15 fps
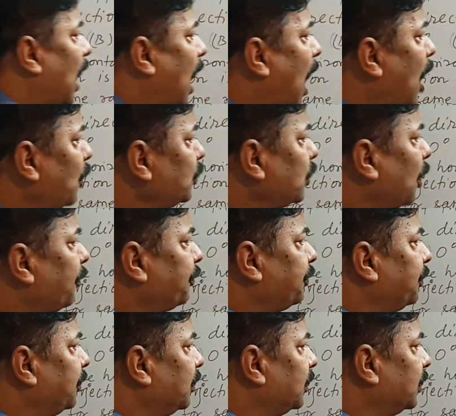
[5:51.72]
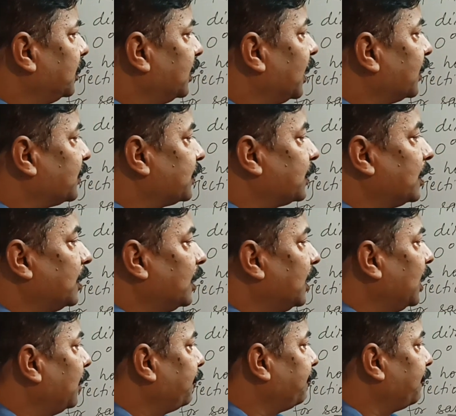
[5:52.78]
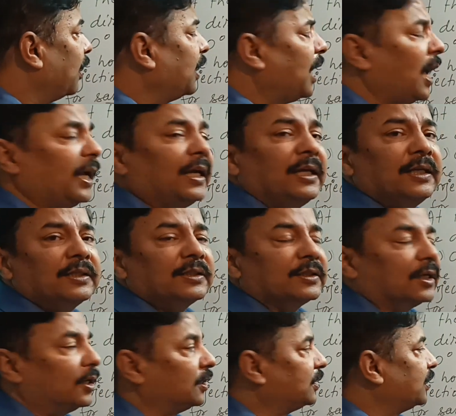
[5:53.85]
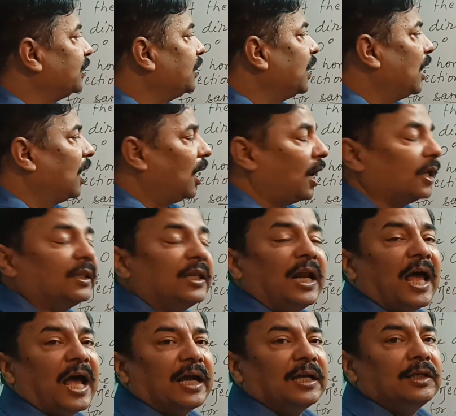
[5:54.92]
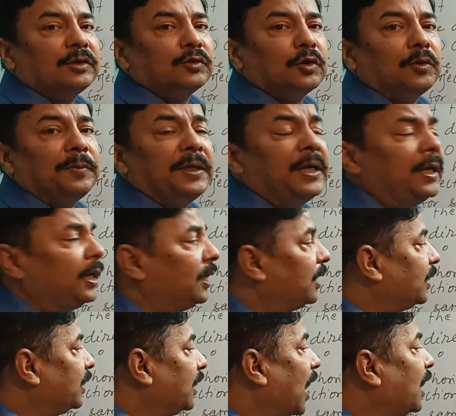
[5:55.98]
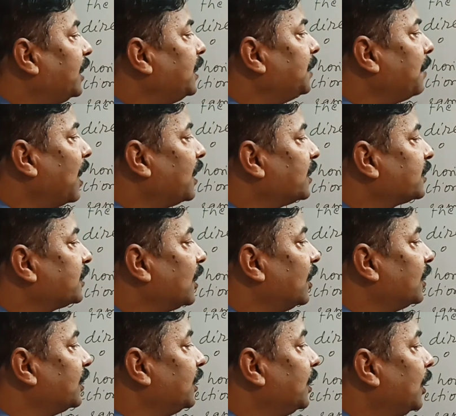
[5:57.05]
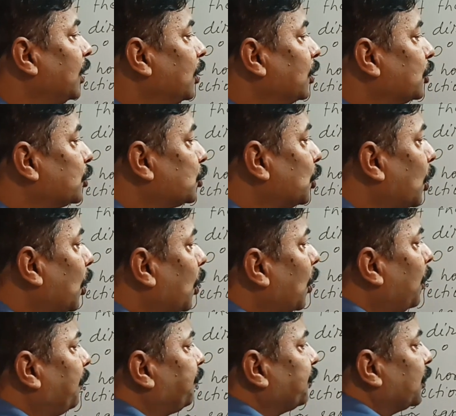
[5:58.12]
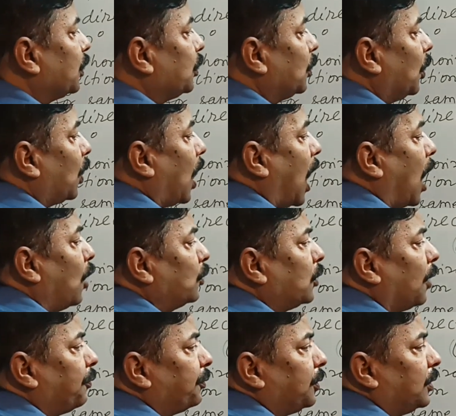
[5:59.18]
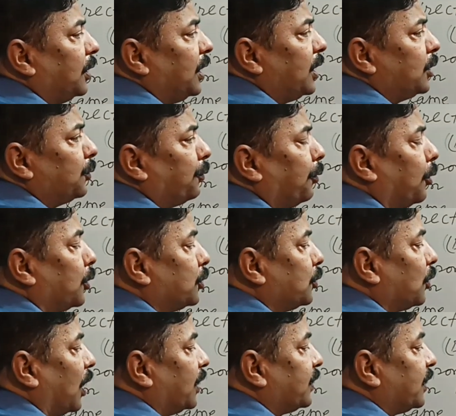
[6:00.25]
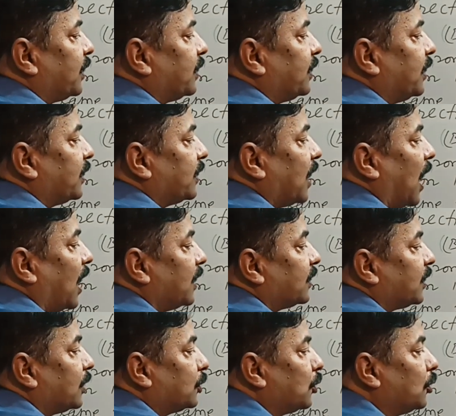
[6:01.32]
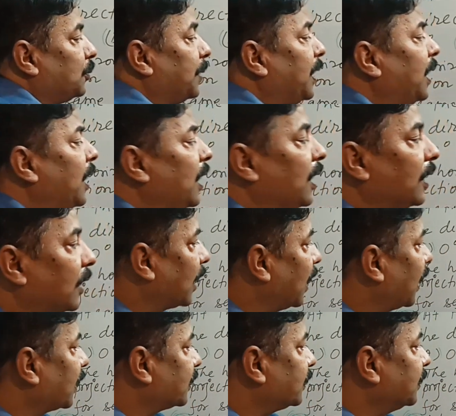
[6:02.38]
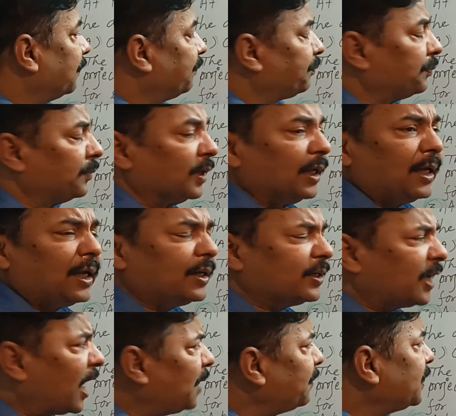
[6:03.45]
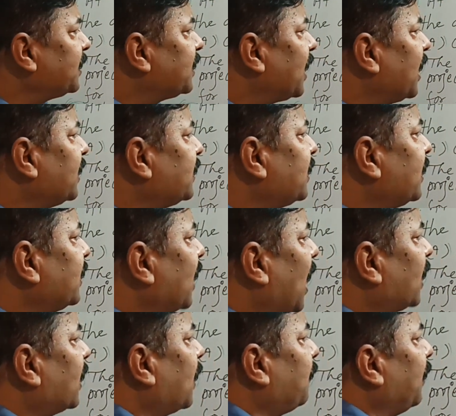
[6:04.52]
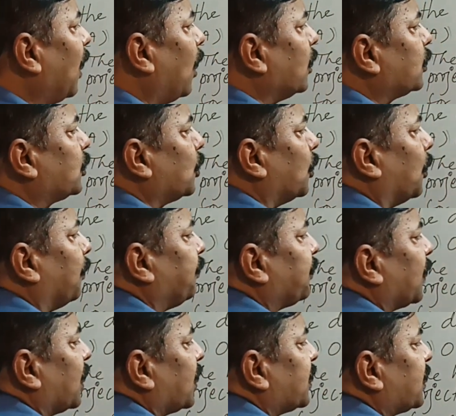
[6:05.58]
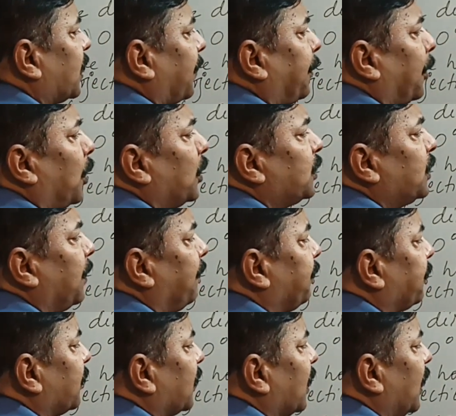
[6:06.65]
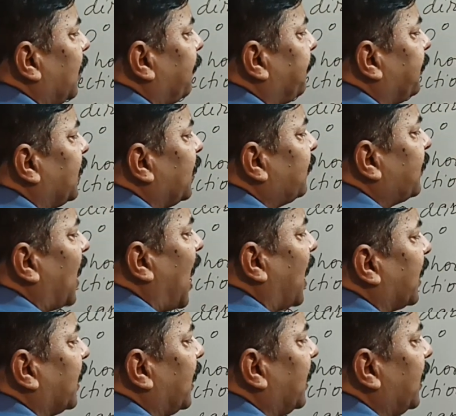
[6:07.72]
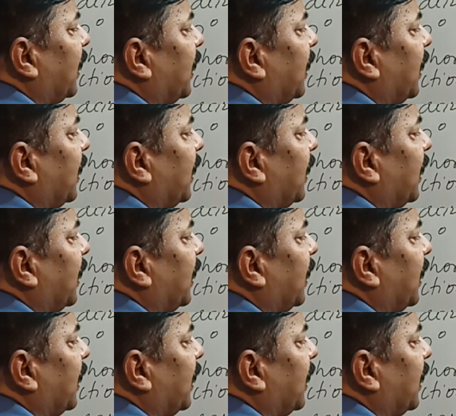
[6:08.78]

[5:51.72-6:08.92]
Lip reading: out of this, if one angle is 30, other angle should be 90 minus 30. So your out of these four choices, this answer should be correct. It can be changed in other way also. Suppose if this angle